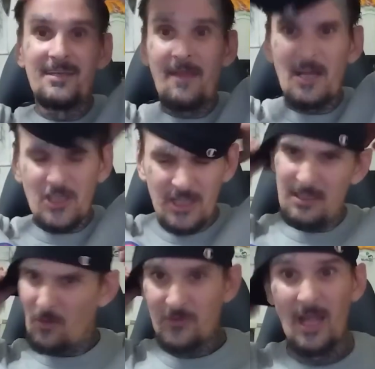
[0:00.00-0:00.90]
Now that
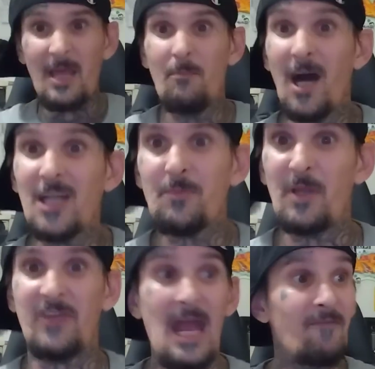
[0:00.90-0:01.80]
shit don't sound like much,
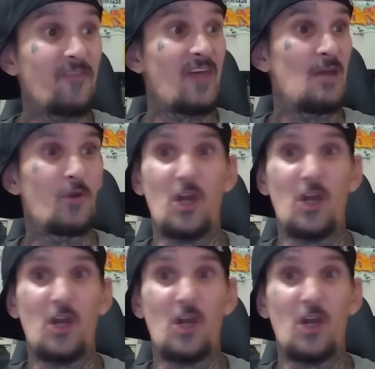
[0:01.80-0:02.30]
but it's everything